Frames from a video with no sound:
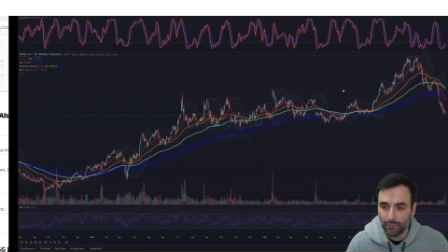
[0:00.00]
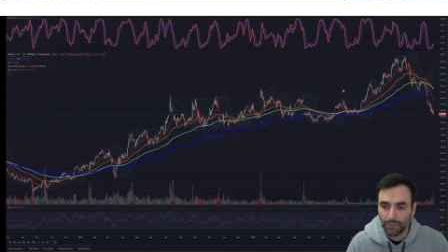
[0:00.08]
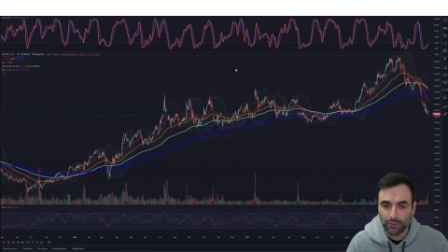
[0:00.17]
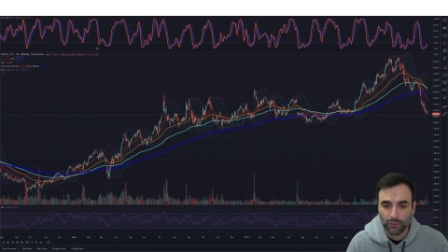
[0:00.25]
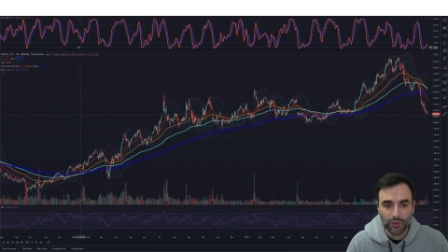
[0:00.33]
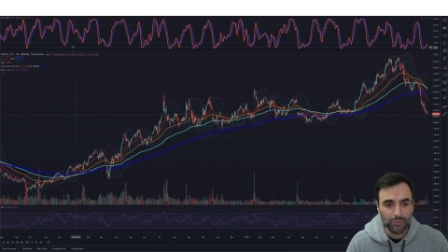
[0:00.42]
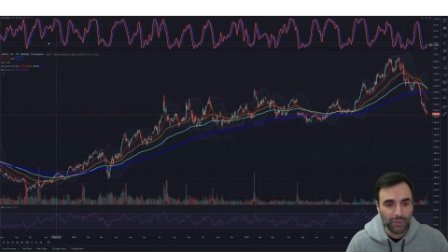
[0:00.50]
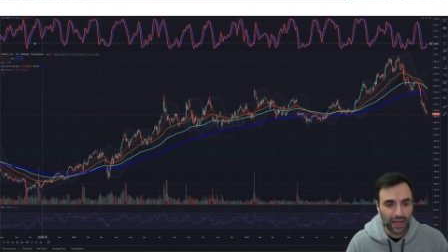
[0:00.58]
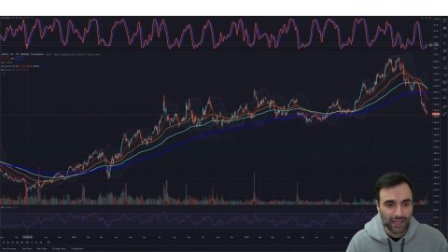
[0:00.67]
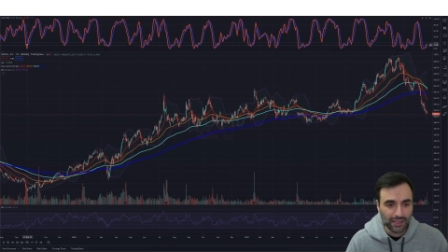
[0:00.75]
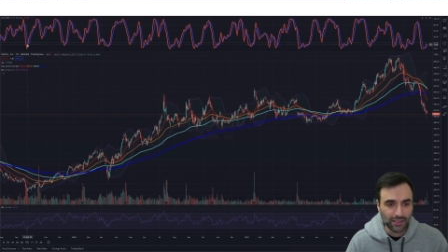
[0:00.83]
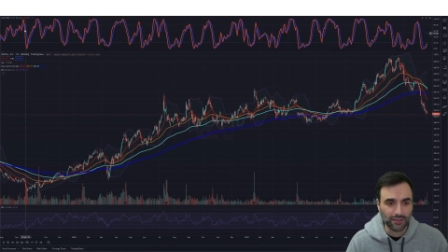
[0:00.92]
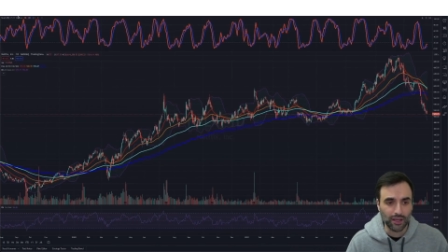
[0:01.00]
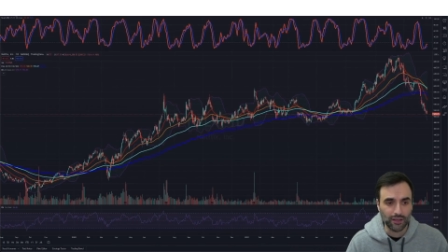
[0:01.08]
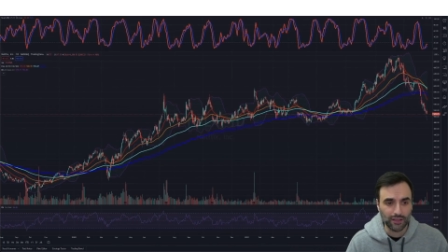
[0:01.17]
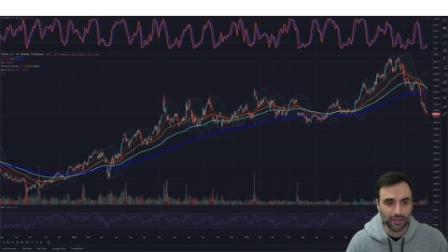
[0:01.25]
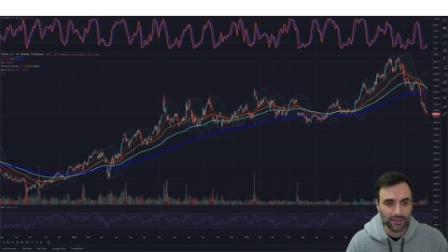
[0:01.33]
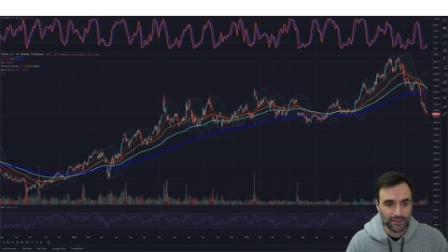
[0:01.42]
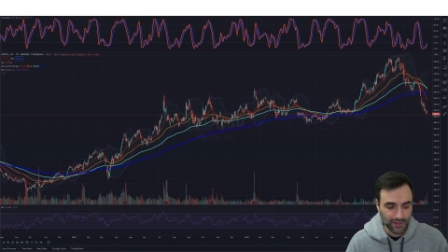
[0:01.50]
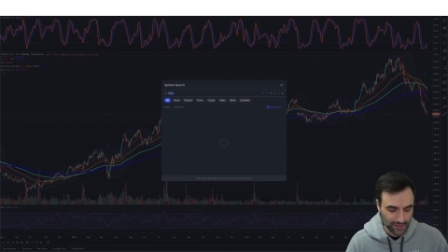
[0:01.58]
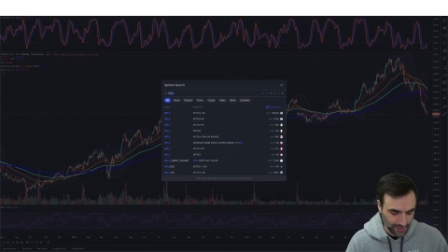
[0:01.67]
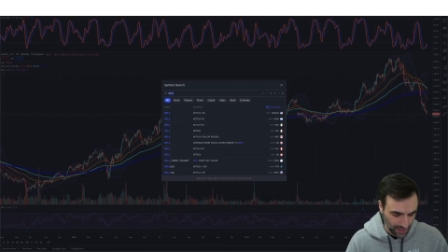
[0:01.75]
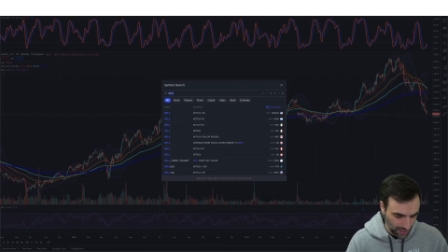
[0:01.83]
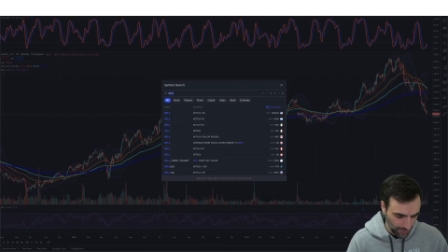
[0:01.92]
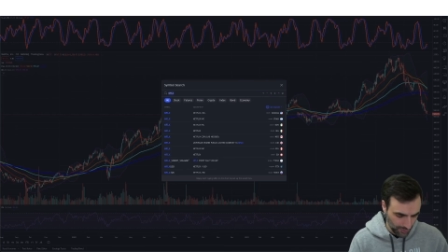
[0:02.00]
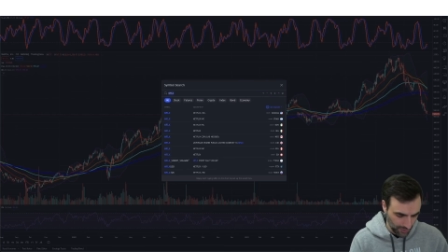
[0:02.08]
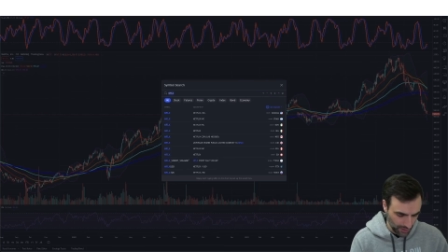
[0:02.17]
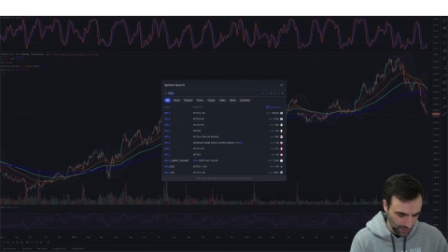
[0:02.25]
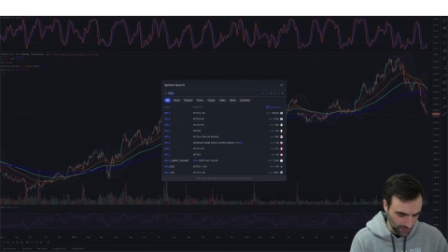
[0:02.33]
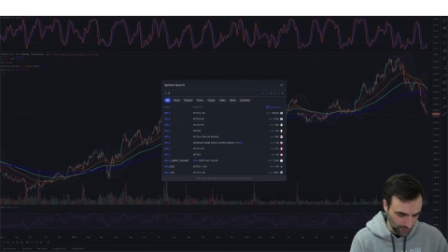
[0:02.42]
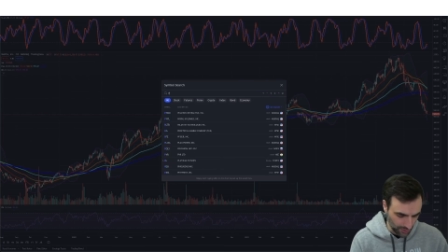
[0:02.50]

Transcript: happened with Peloton. It's the same thing.